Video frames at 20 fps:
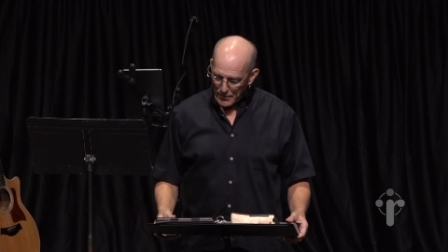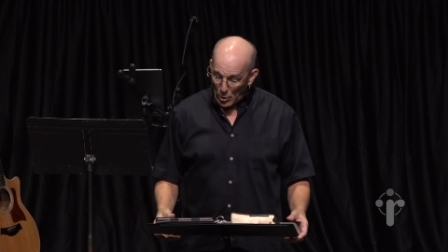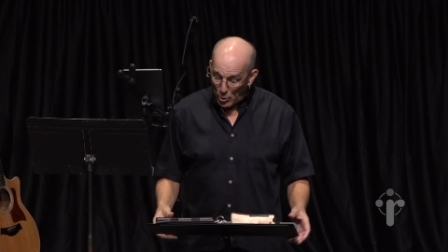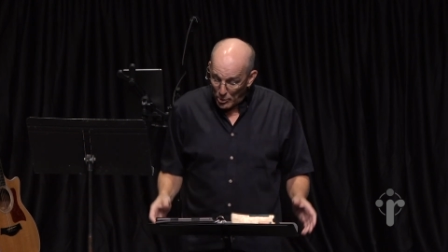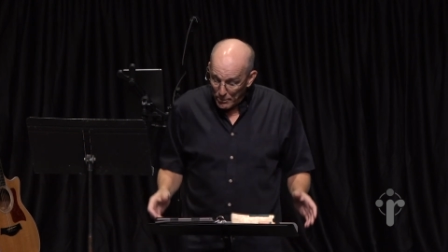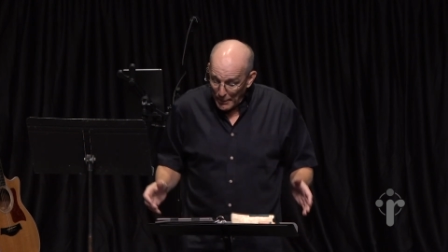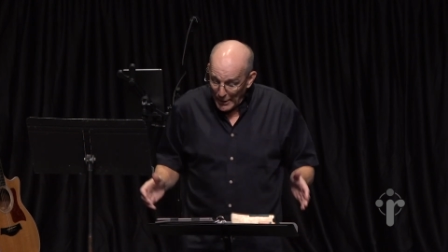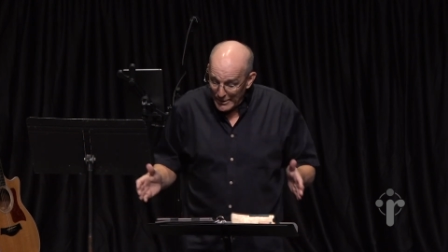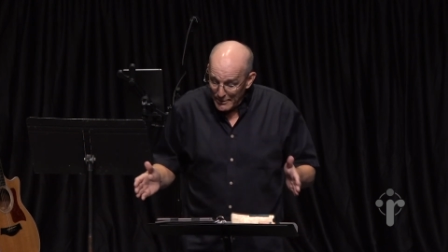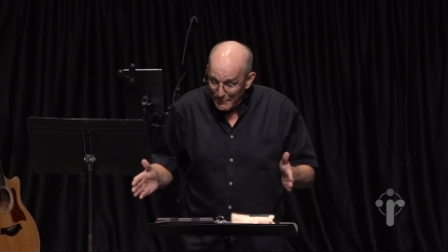
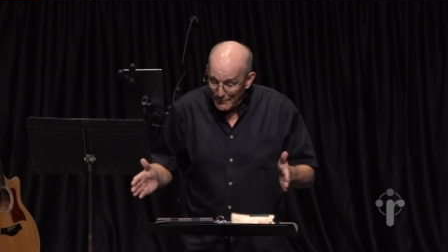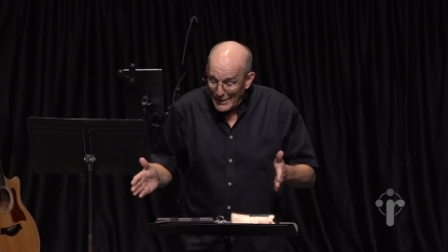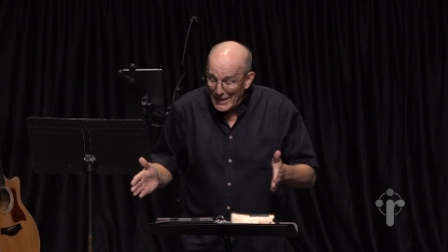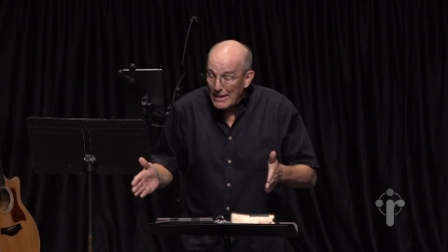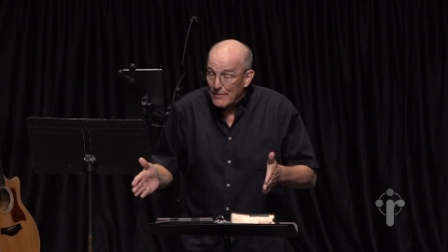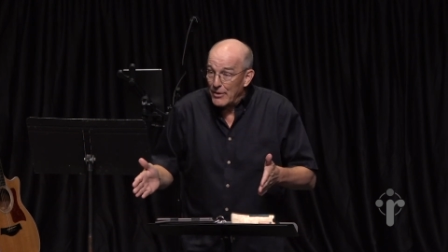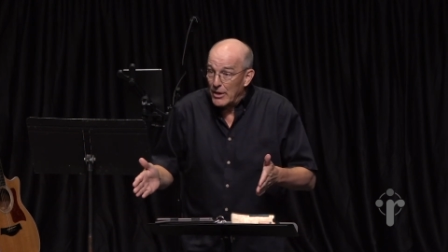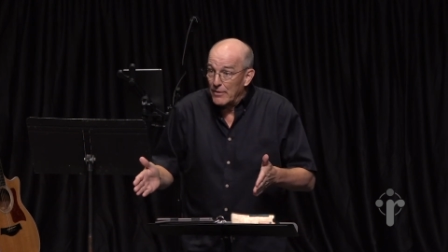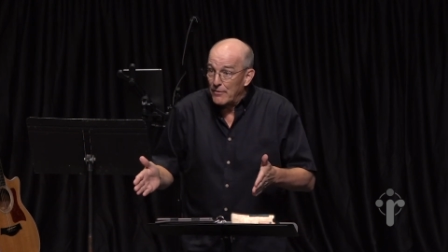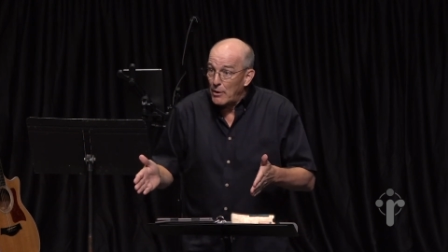Or by the
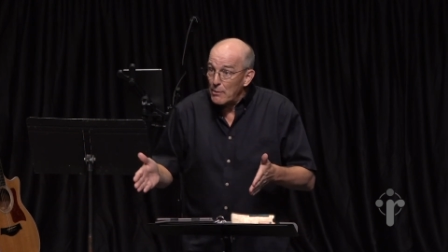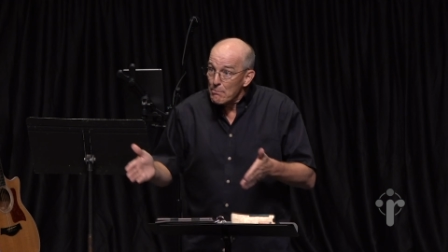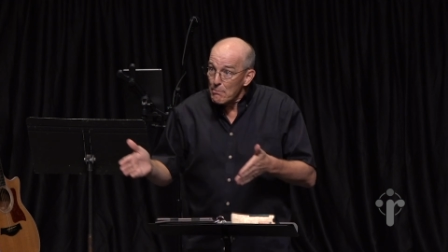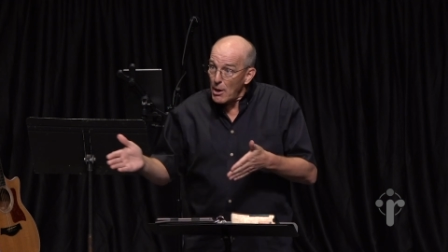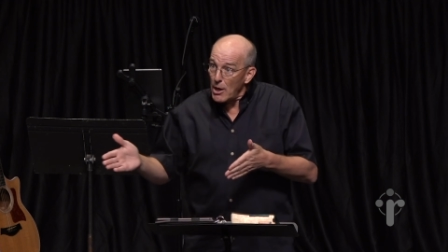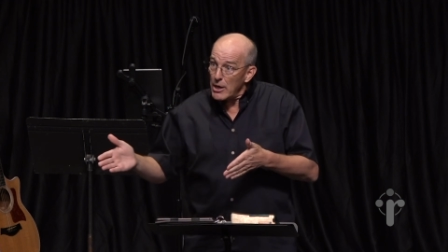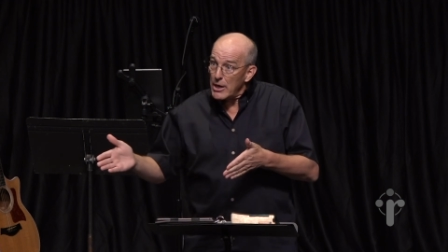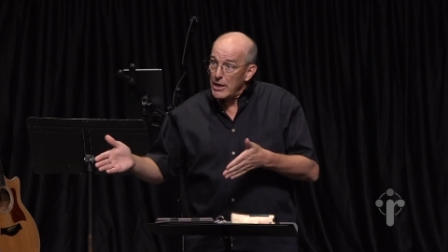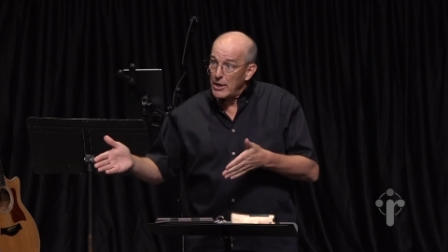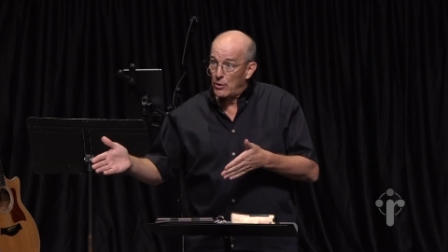giving of our
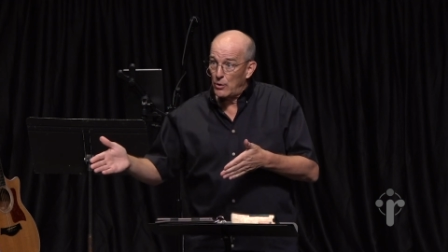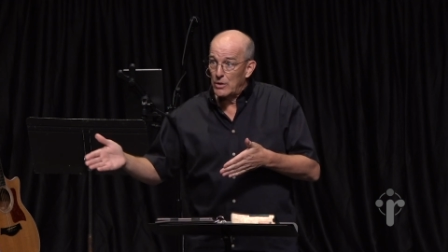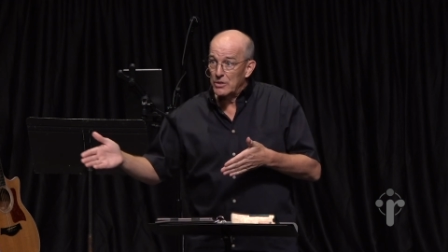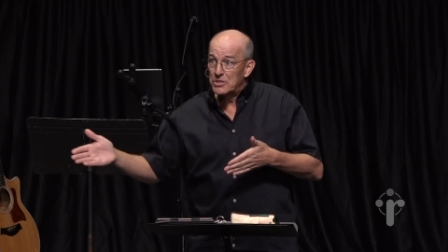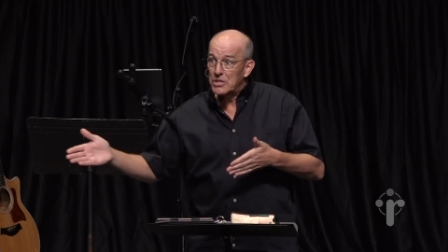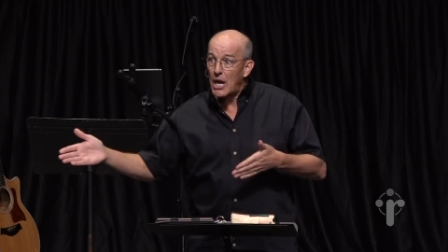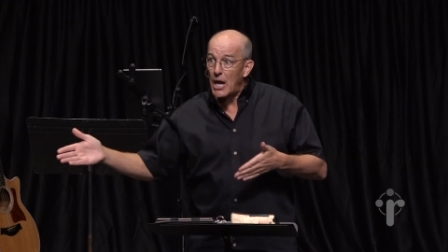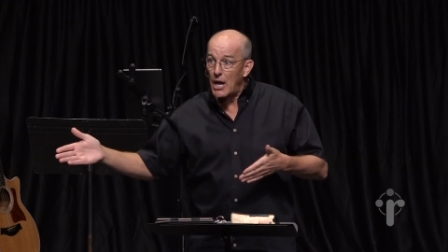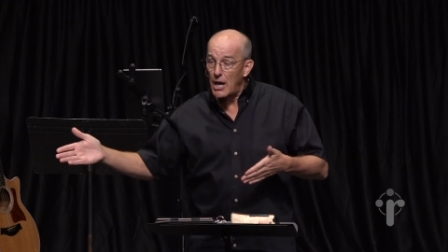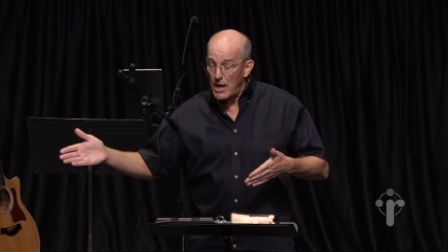money or our
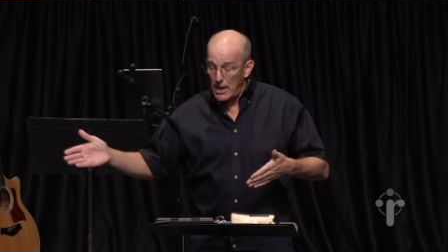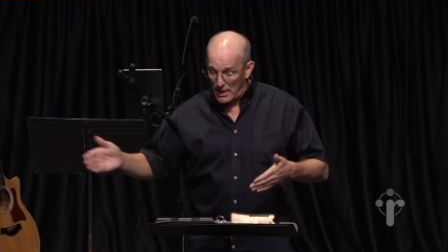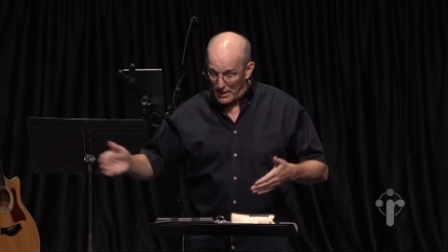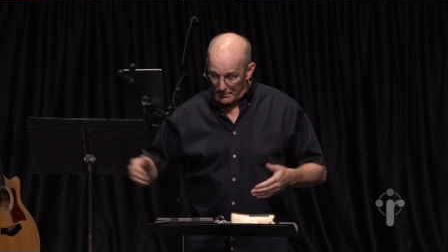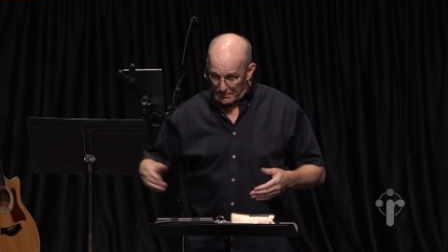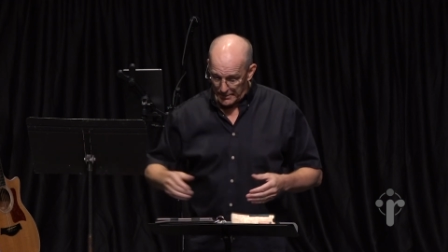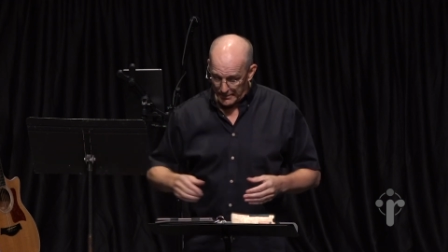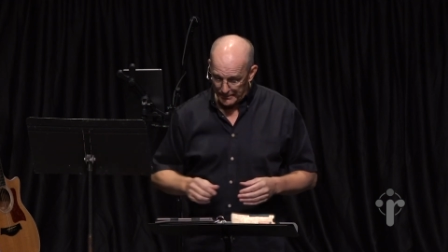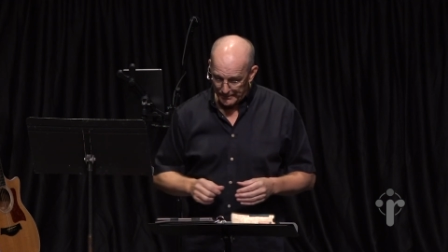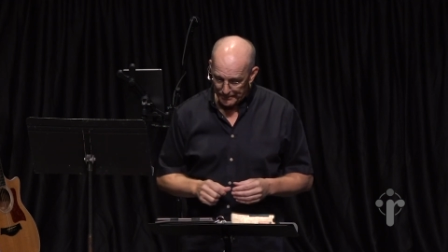time.